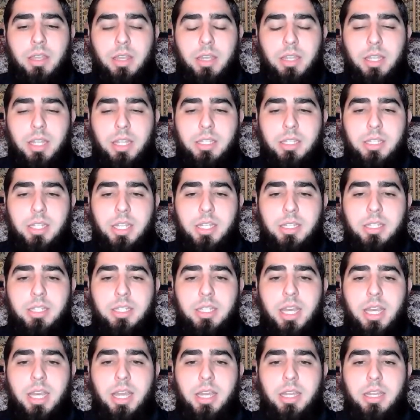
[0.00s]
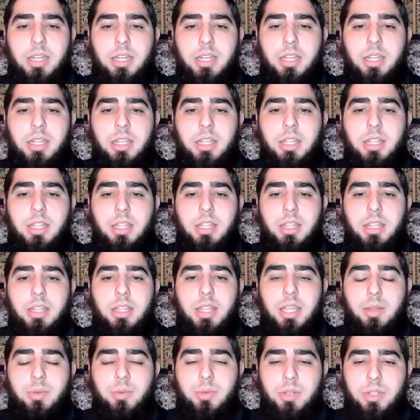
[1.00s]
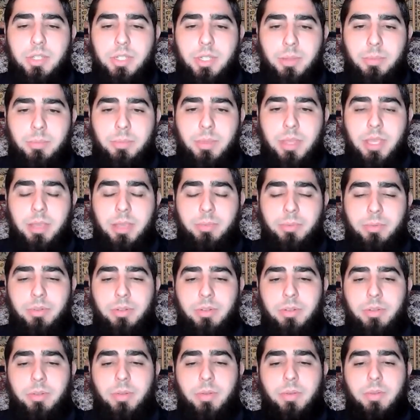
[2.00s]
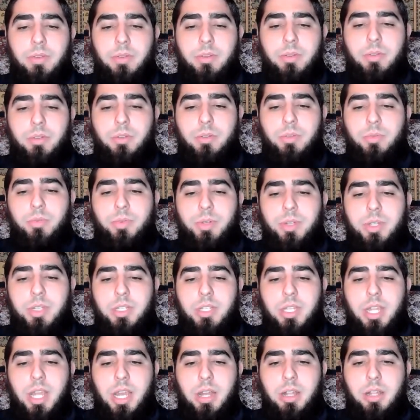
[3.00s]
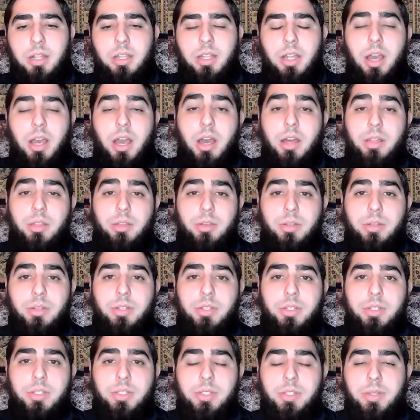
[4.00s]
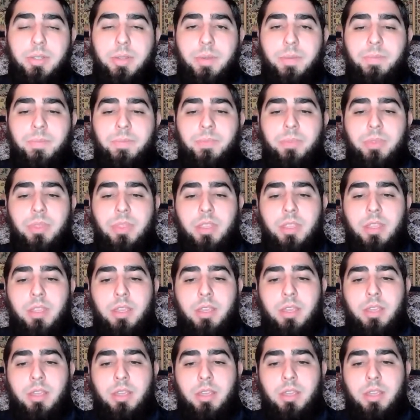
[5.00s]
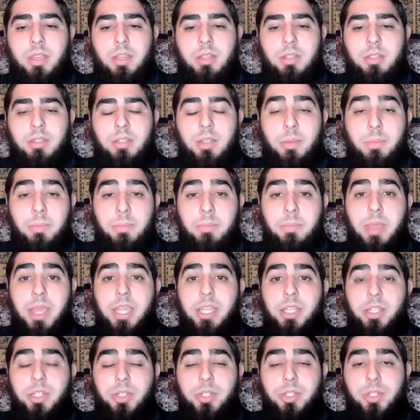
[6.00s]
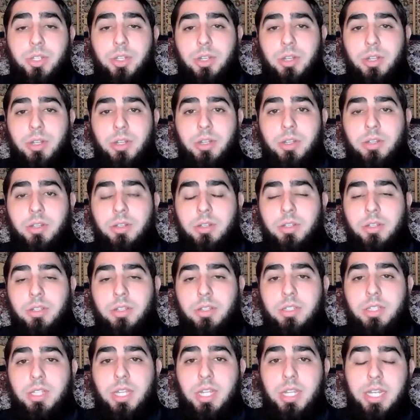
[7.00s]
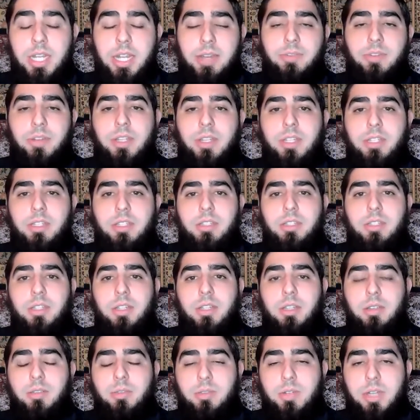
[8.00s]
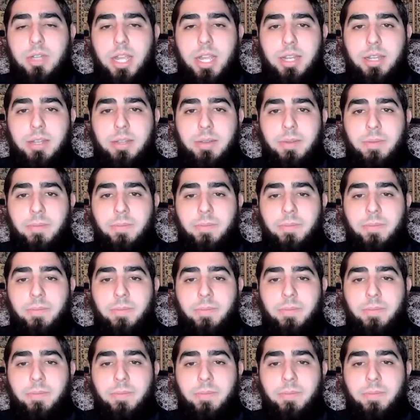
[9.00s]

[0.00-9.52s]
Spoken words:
Allah says that there were some people who would tell others to make sure to never listen to the Quran.